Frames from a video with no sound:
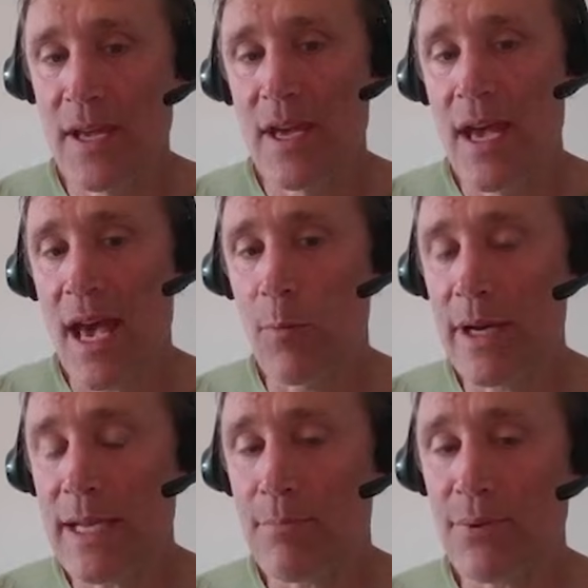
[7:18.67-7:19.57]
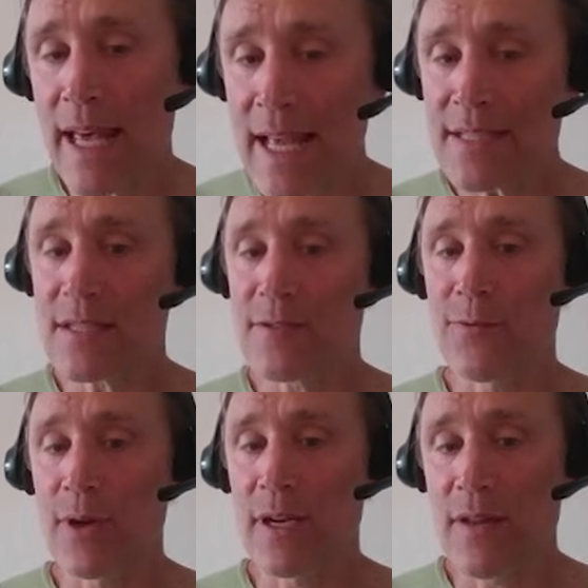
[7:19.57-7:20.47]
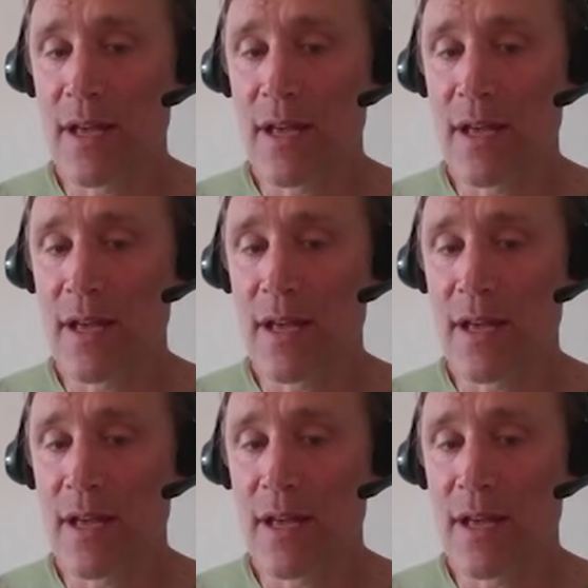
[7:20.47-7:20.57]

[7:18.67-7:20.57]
And when he plants this foot,